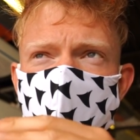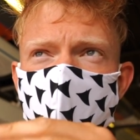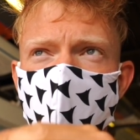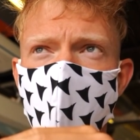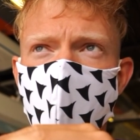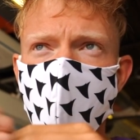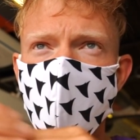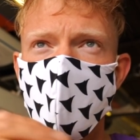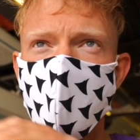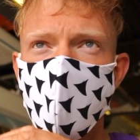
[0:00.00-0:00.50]

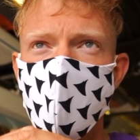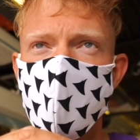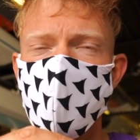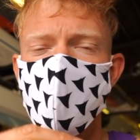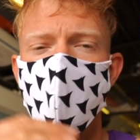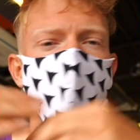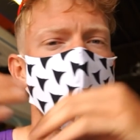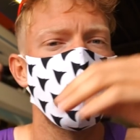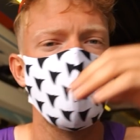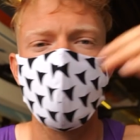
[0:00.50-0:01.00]
not
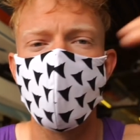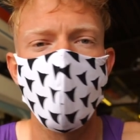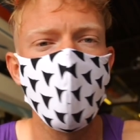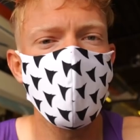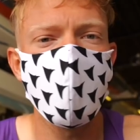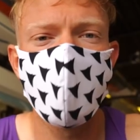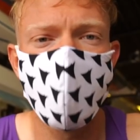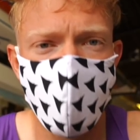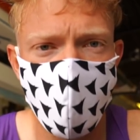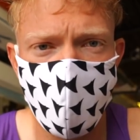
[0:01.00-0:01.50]
because, oh, I'm
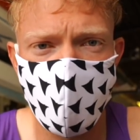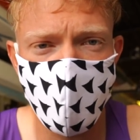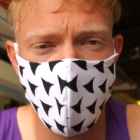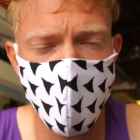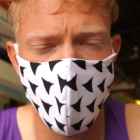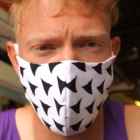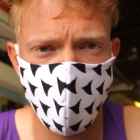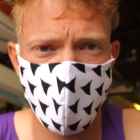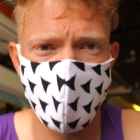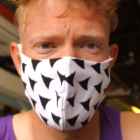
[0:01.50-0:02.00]
rowing too
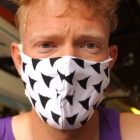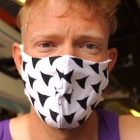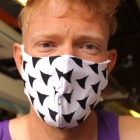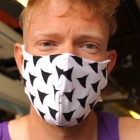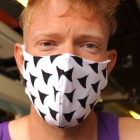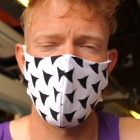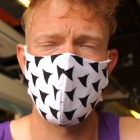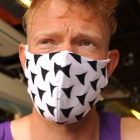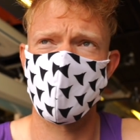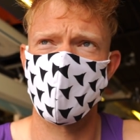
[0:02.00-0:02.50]
long.
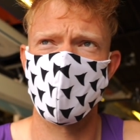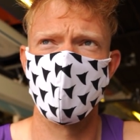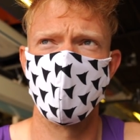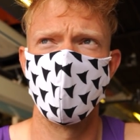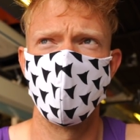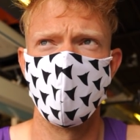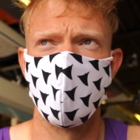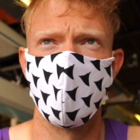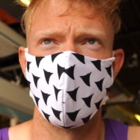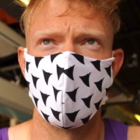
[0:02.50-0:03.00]
That's
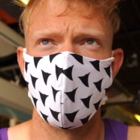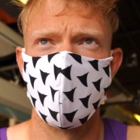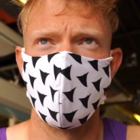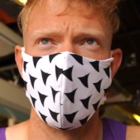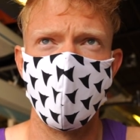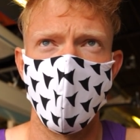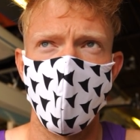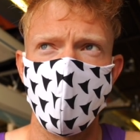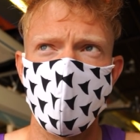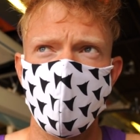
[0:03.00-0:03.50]

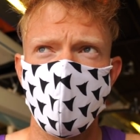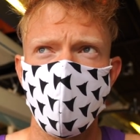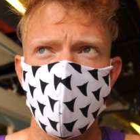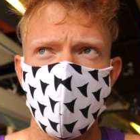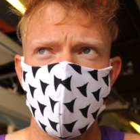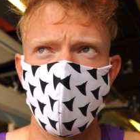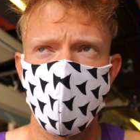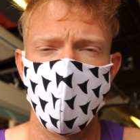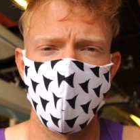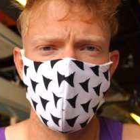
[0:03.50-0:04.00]
not
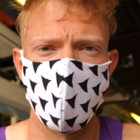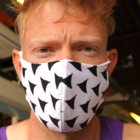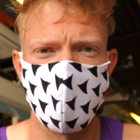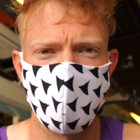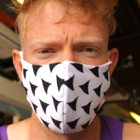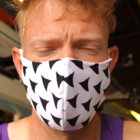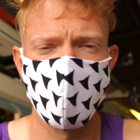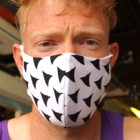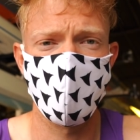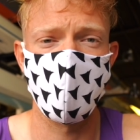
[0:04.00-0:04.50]
what we're
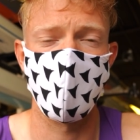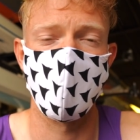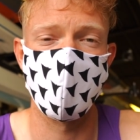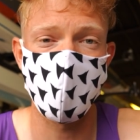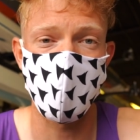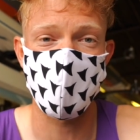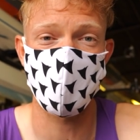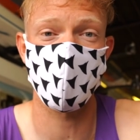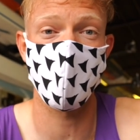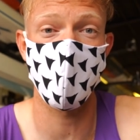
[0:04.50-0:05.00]
kind of looking at. And that's